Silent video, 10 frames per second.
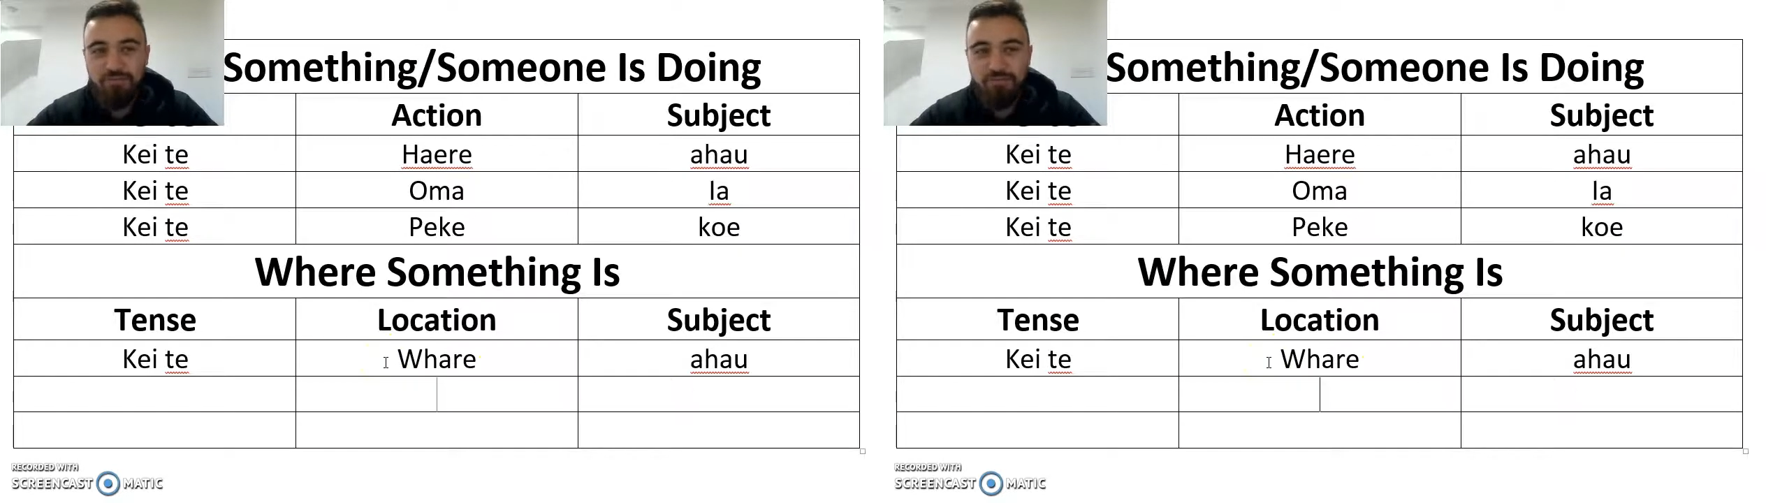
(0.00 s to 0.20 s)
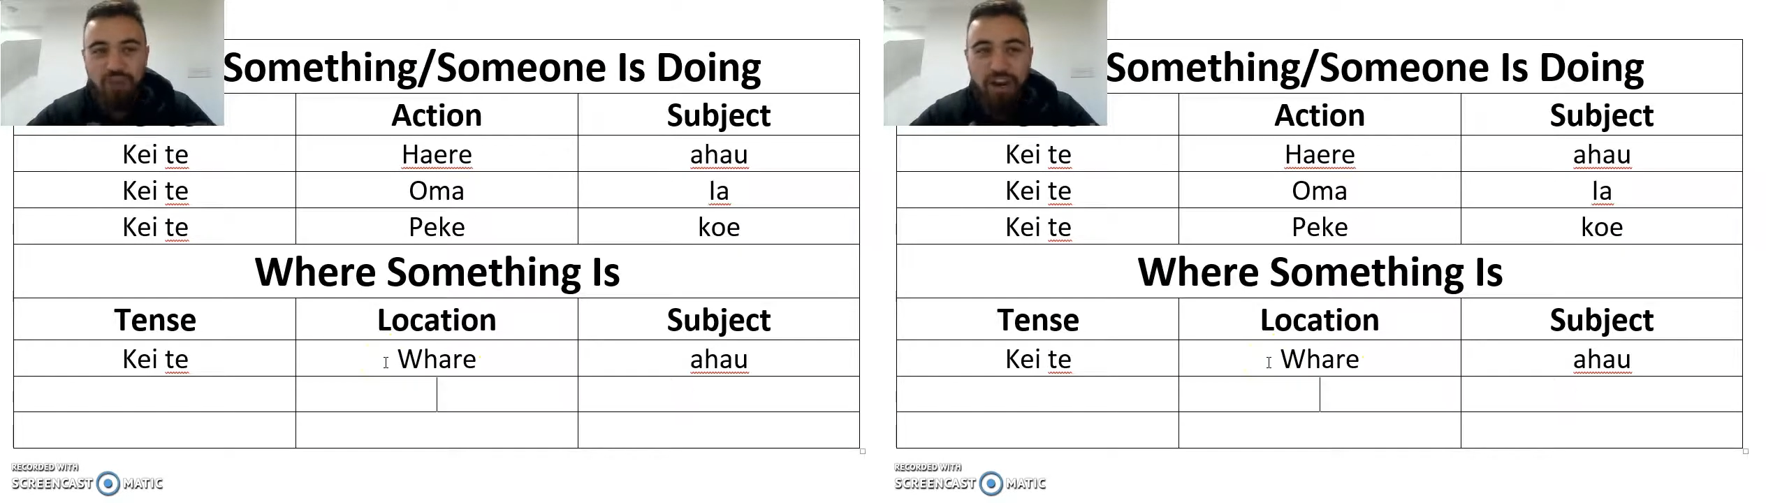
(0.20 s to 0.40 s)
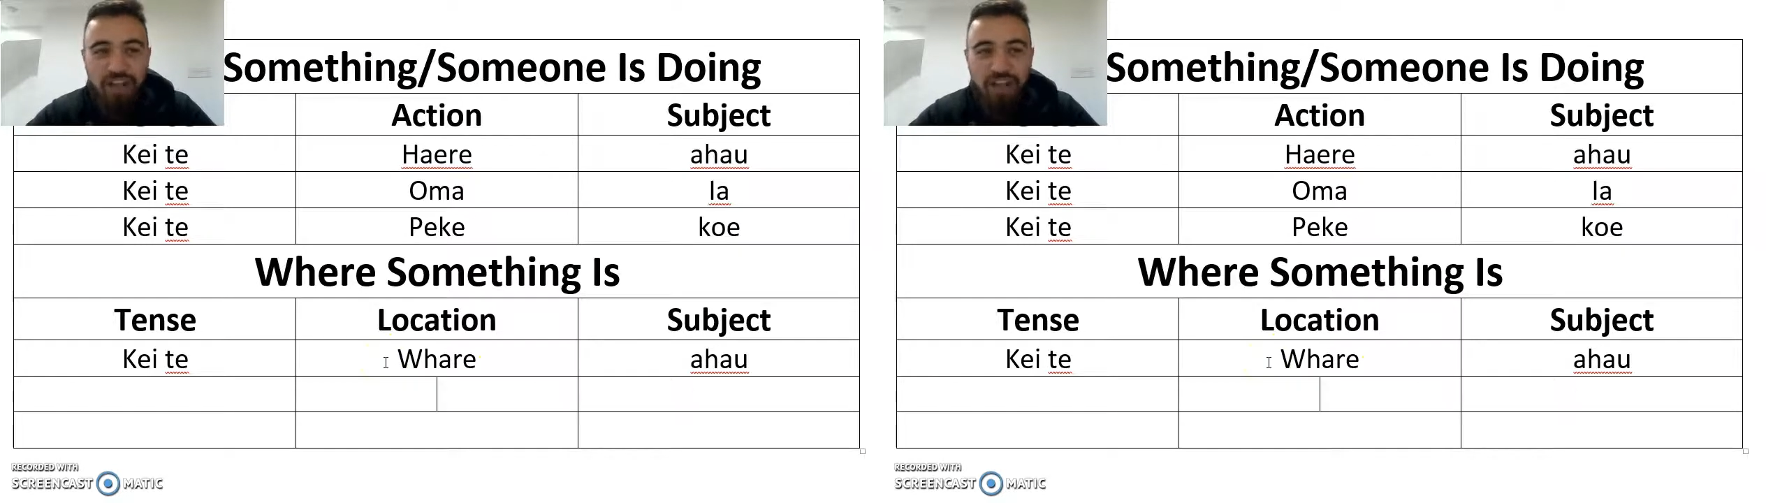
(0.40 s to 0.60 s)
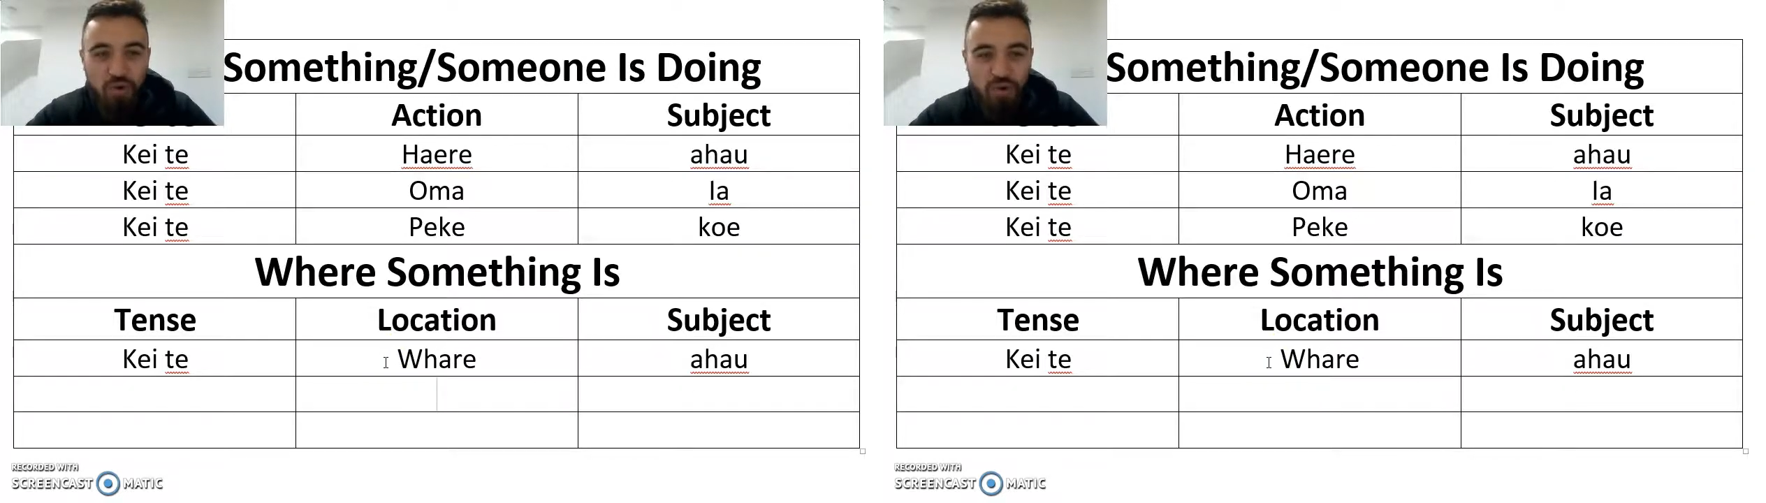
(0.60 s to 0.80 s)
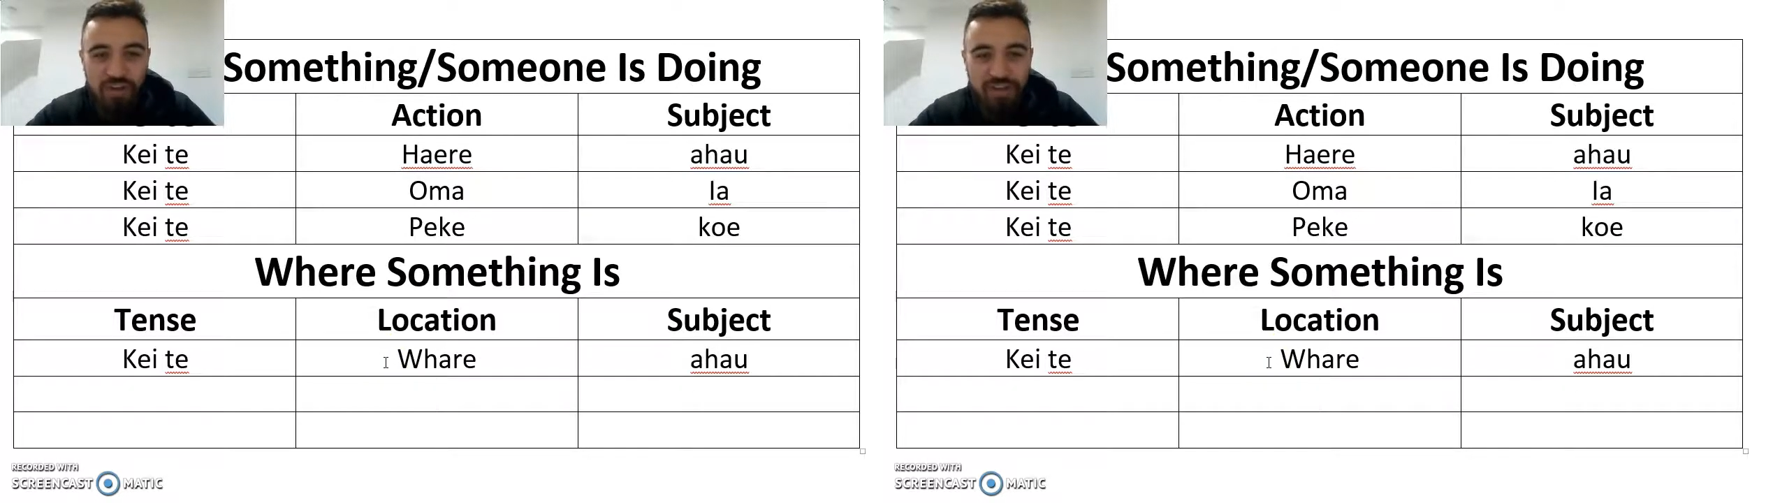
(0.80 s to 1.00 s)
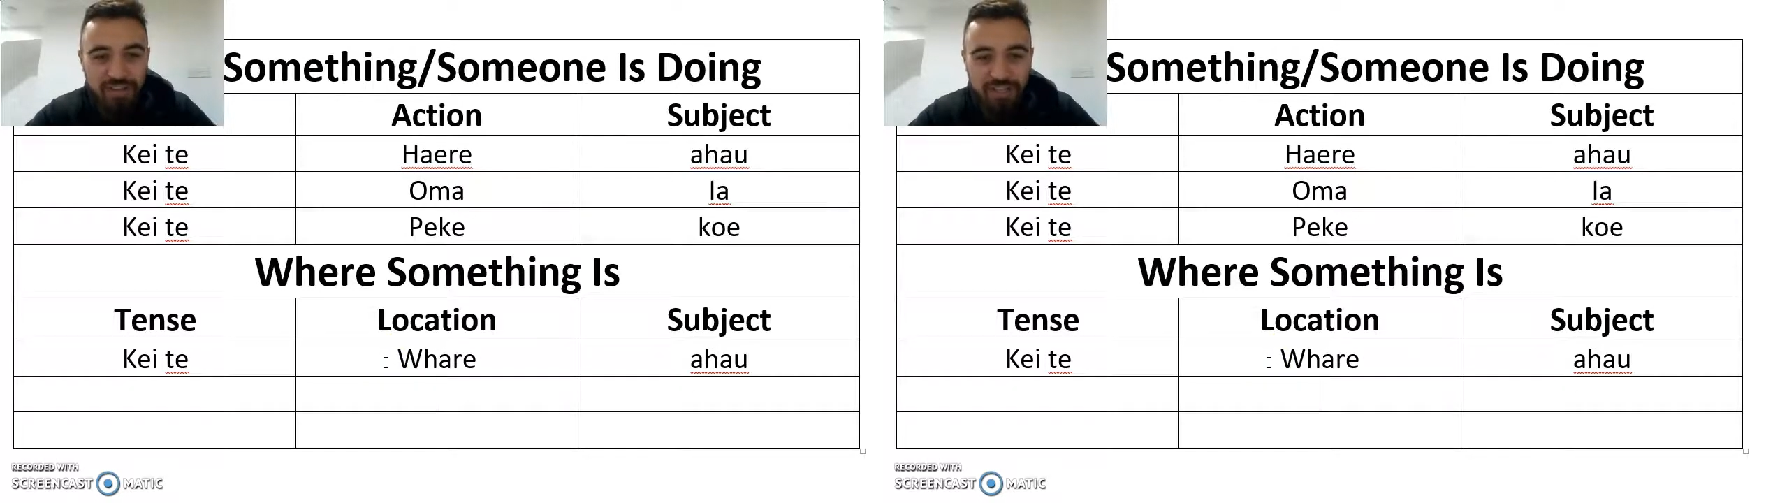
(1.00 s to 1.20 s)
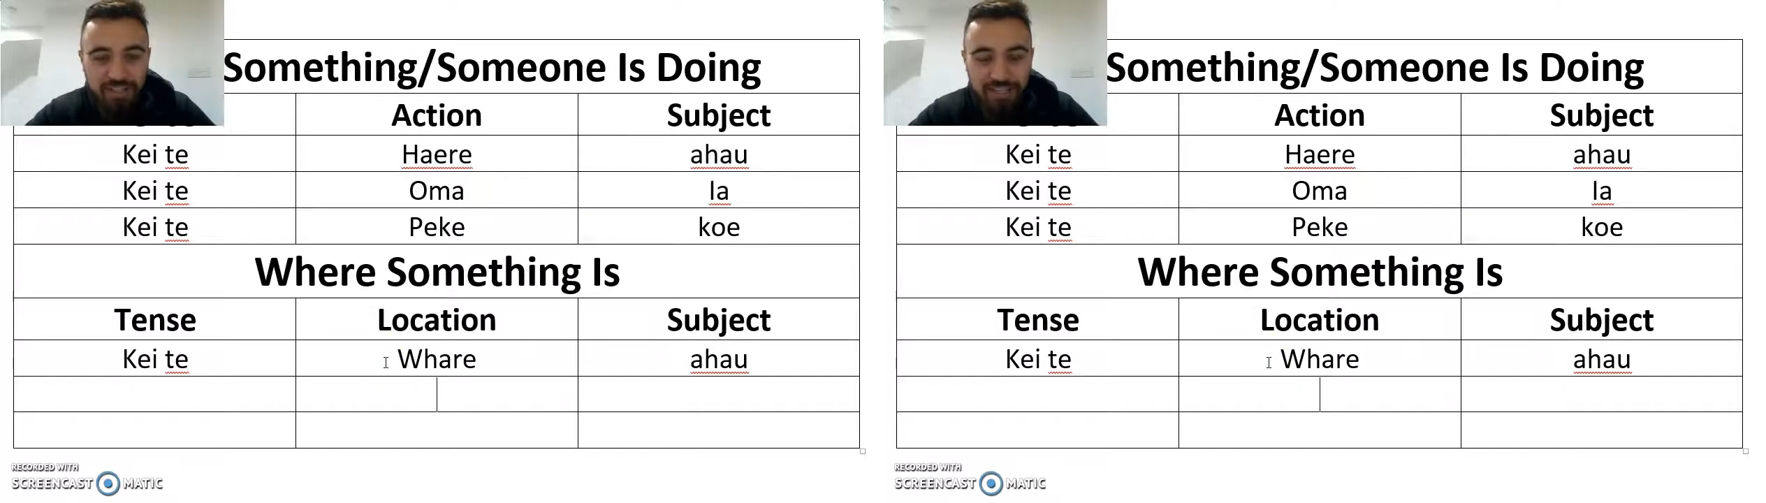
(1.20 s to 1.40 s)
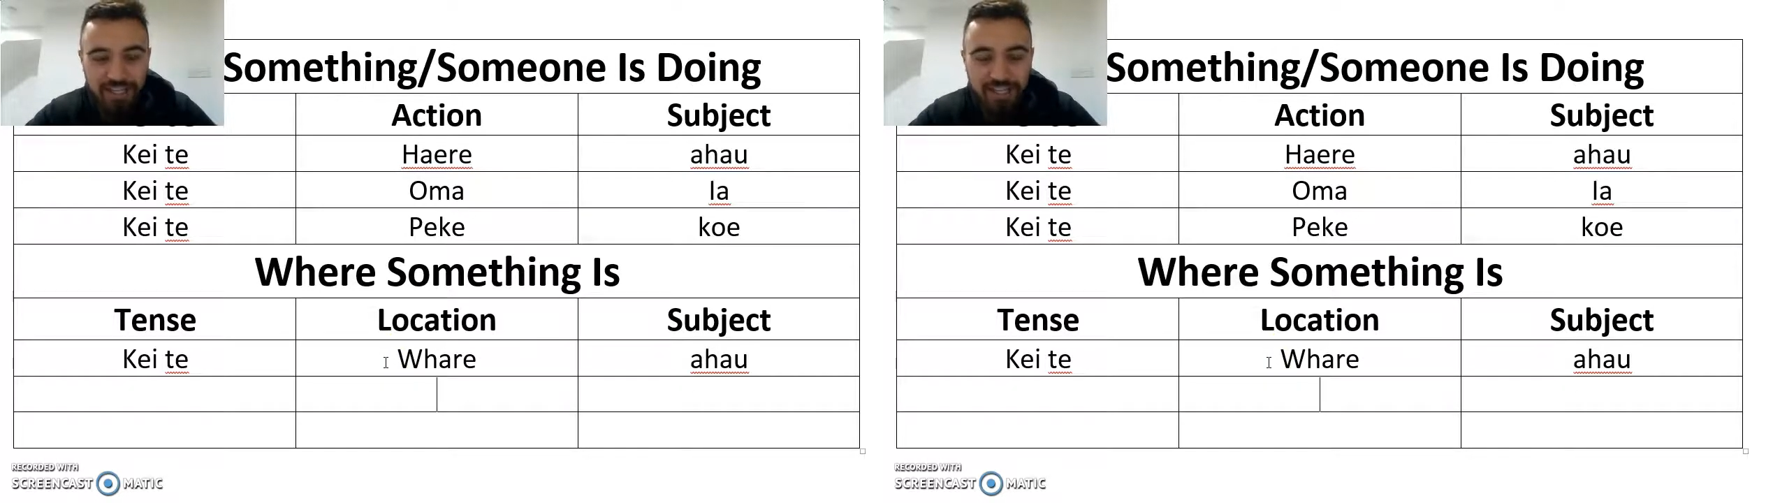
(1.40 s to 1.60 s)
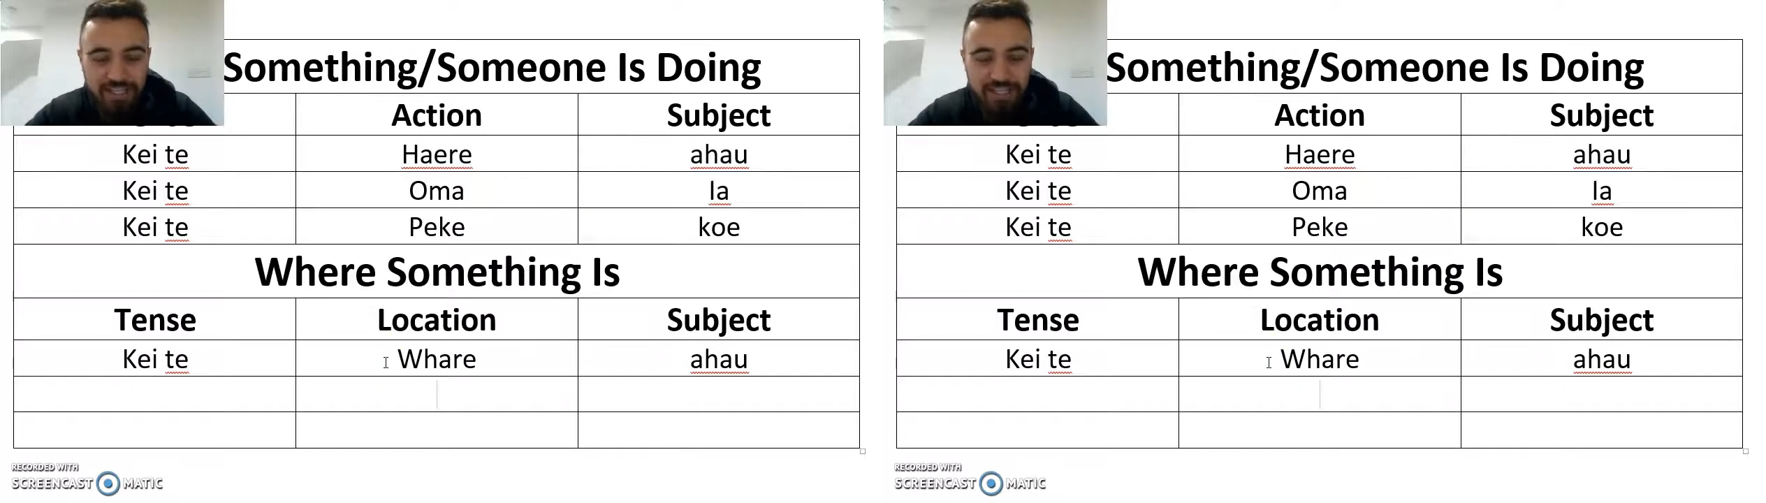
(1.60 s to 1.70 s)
running or anything like that.